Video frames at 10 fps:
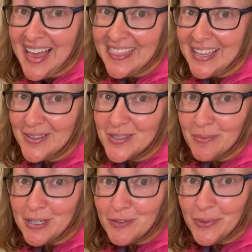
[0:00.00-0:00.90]
Thank you so
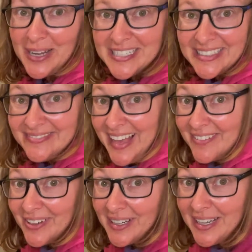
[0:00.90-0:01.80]
much for watching. Have a
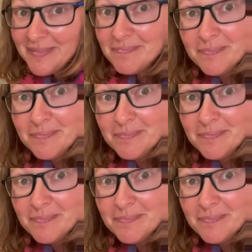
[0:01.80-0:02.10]
great night.